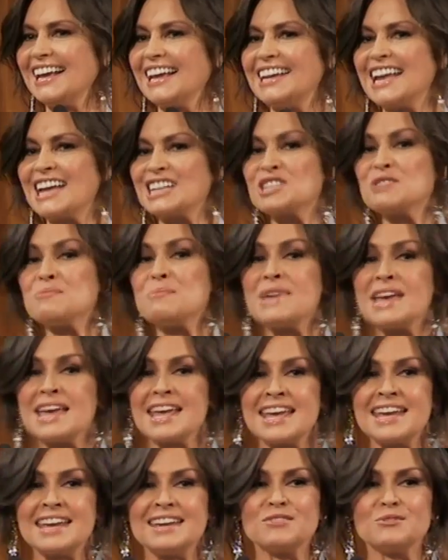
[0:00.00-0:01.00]
Now, to
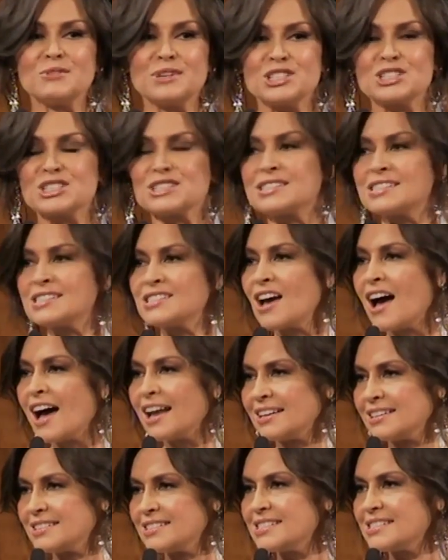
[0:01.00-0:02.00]
me, Richard's
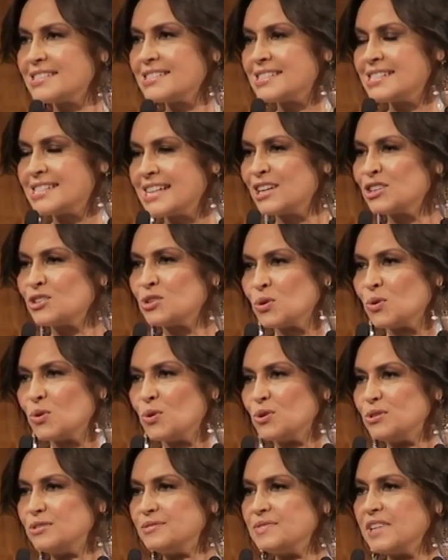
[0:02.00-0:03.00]
silence said it
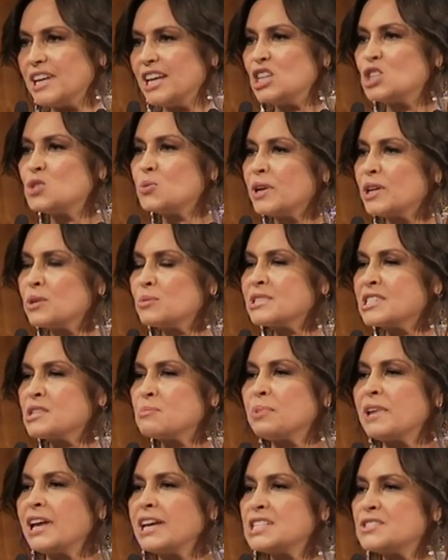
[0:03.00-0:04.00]
all. Twitter was a
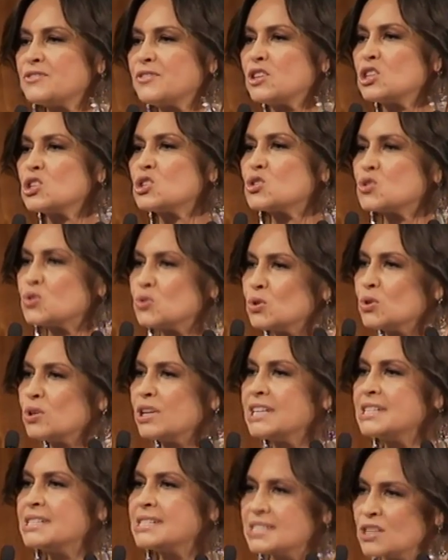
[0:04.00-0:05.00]
place for the
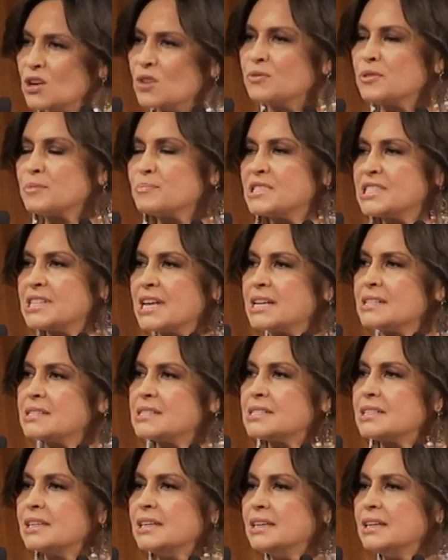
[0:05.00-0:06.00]
truly
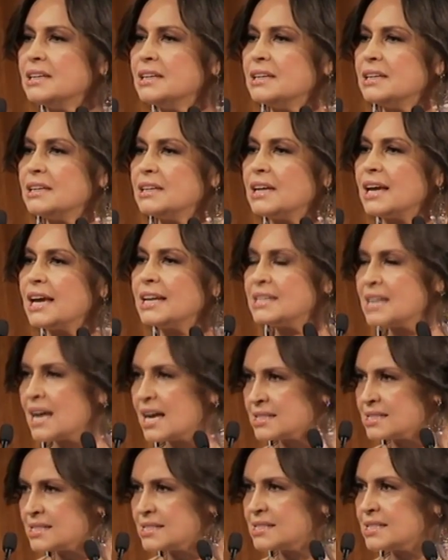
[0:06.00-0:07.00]
self-obsessed and
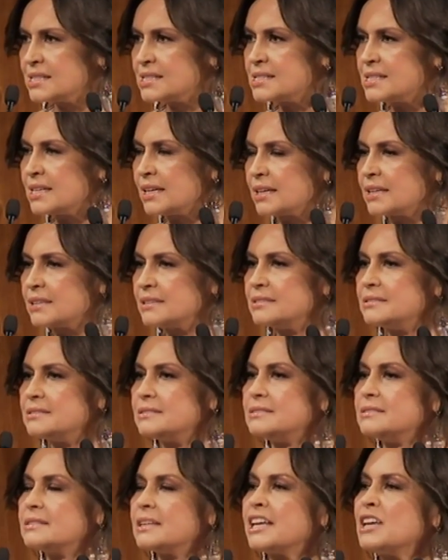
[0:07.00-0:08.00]
narcissistic.
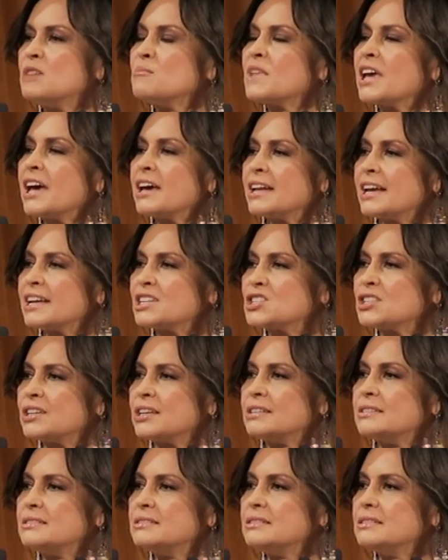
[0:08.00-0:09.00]
Kim
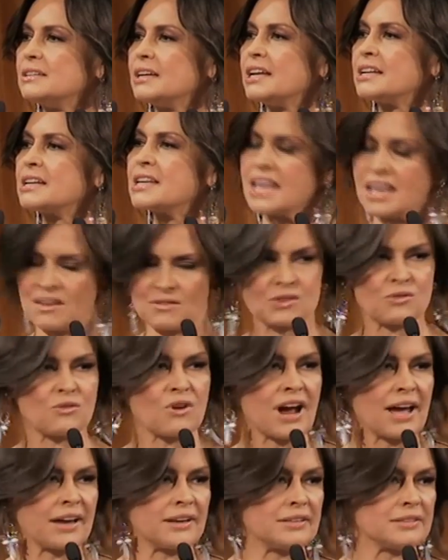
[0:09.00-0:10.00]
Kardashian and Kevin
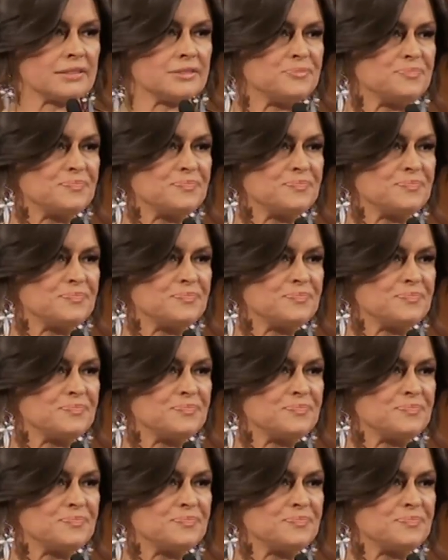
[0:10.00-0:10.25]
Rudd.